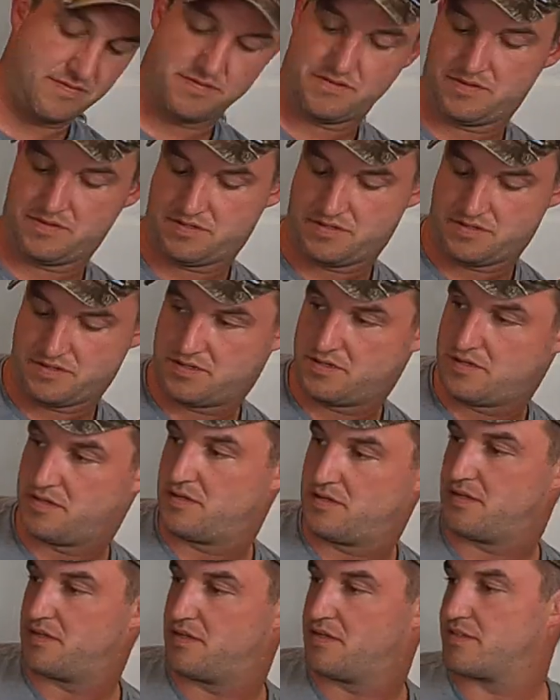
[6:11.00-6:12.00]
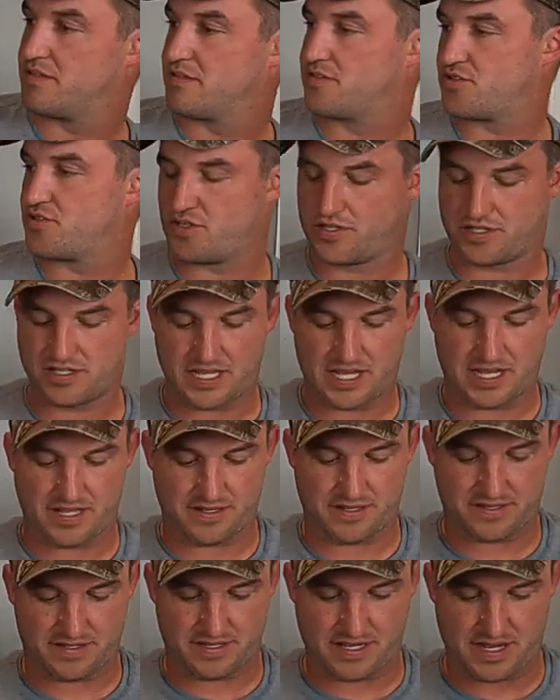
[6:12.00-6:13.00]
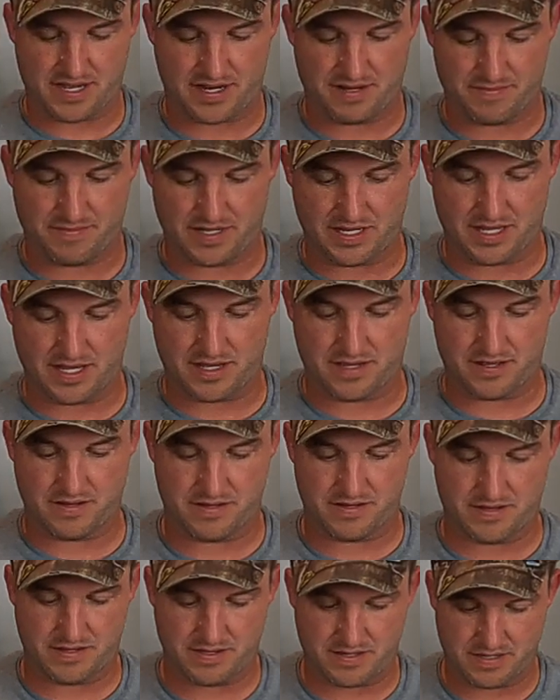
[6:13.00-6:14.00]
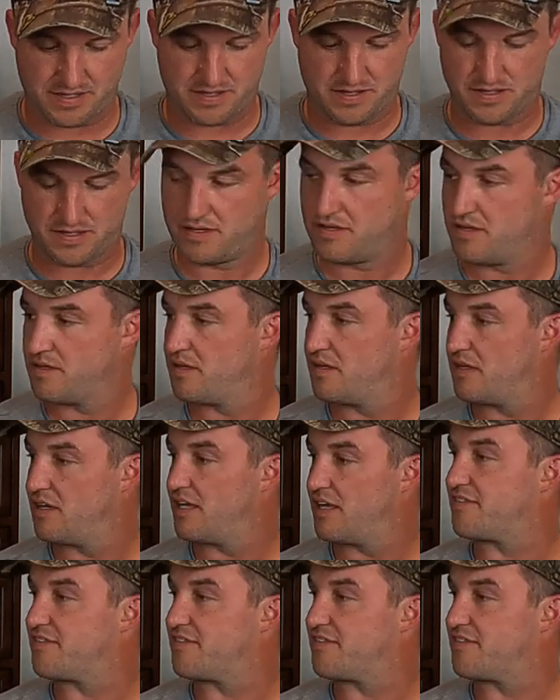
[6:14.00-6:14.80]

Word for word: is a Cheshire Cat. Yeah. should say on the side, but this yeah. This one doesn't have the pin on it.